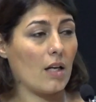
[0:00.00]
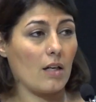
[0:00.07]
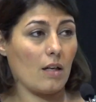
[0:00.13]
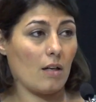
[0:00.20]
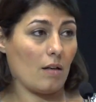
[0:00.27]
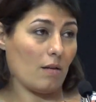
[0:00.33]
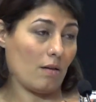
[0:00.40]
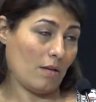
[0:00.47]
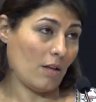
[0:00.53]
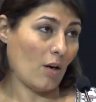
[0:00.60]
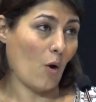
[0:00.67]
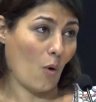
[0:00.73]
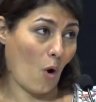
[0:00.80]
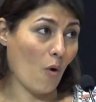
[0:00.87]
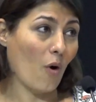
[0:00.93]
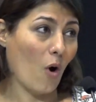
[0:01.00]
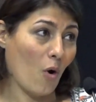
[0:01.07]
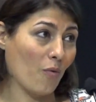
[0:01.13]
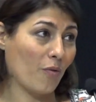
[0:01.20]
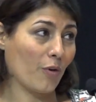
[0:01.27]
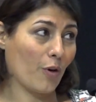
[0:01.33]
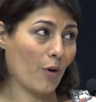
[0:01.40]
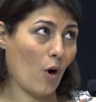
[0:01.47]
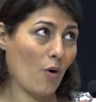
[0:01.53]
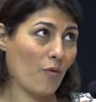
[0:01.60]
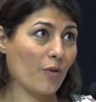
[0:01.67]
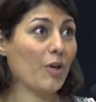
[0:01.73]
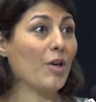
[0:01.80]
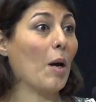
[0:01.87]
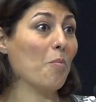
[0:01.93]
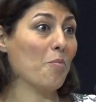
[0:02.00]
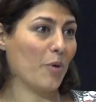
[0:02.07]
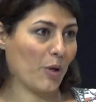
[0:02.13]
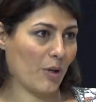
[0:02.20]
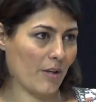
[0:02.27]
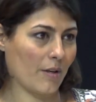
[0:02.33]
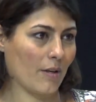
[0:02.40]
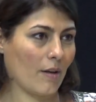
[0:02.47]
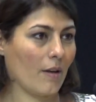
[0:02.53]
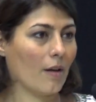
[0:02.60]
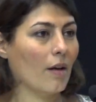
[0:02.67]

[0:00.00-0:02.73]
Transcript: and overnumbered